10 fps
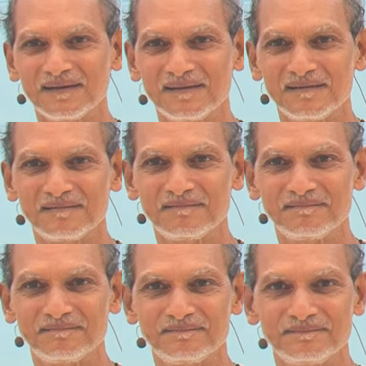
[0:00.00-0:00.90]

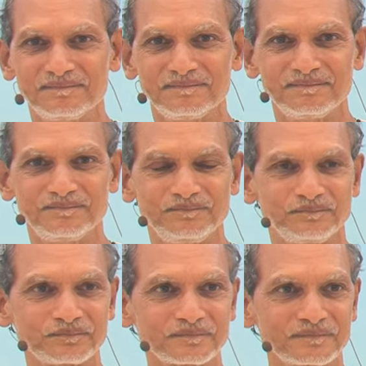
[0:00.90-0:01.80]

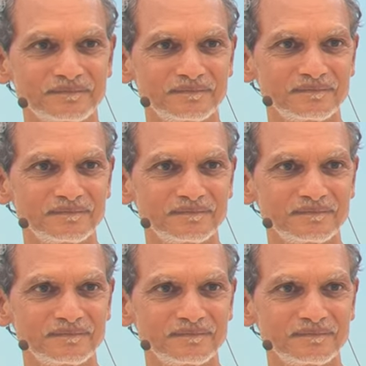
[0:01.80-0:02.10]
Nobody speaks.